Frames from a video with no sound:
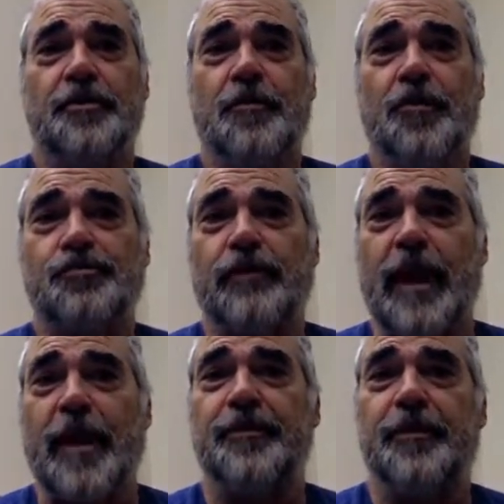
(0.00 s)
The most
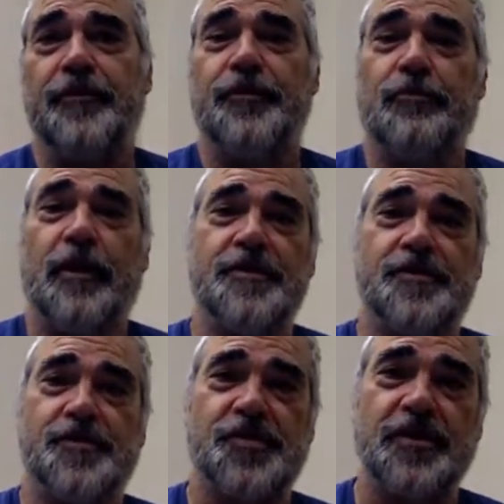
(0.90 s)
rapid of the
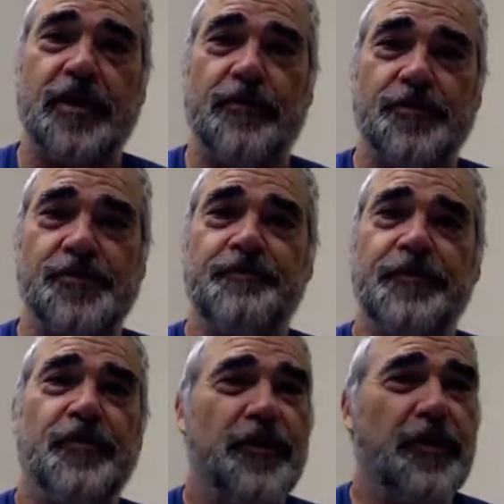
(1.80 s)
rise of sea levels,
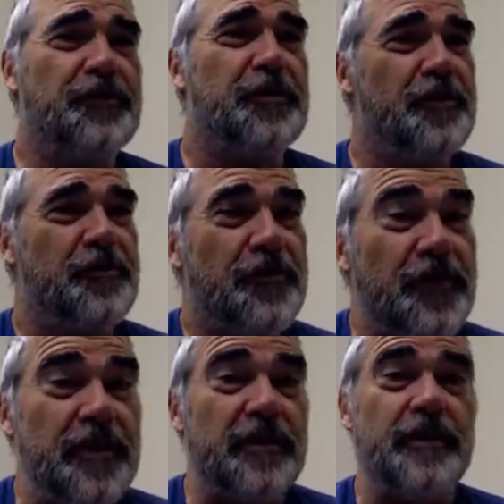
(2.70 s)
15
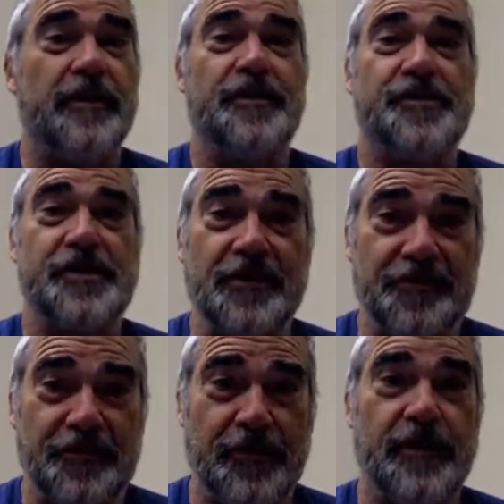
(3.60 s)
feet in a
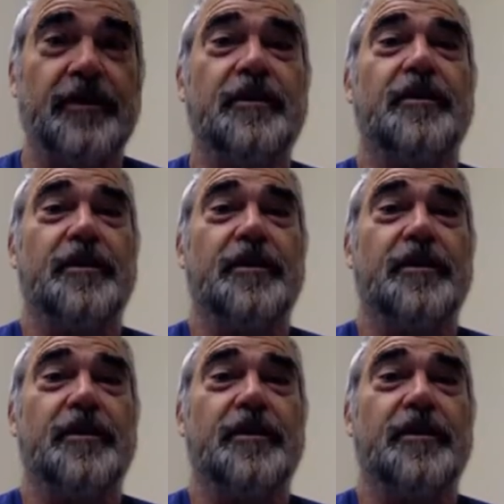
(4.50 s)
century,